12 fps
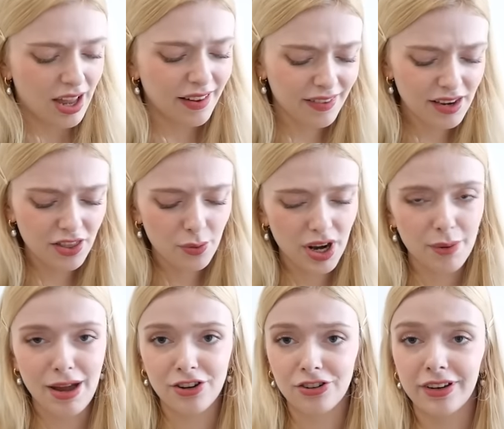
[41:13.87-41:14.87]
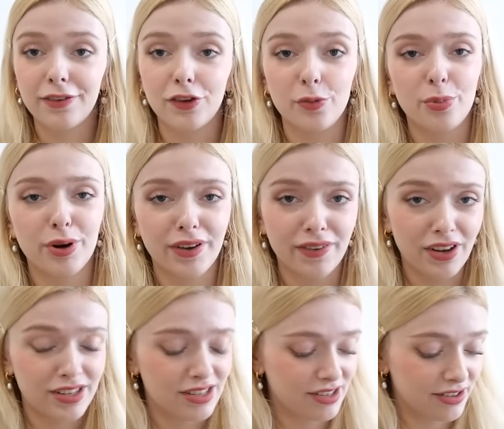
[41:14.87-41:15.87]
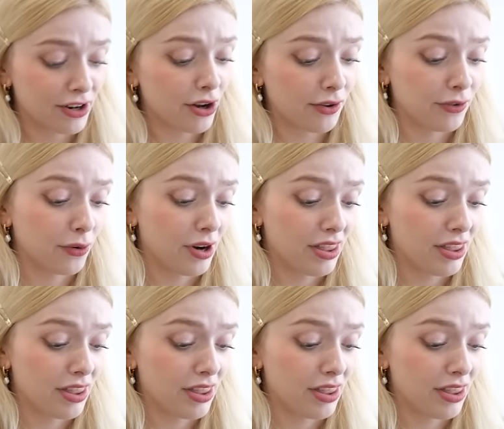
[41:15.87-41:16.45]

That's another one I'm actually super excited to cast on.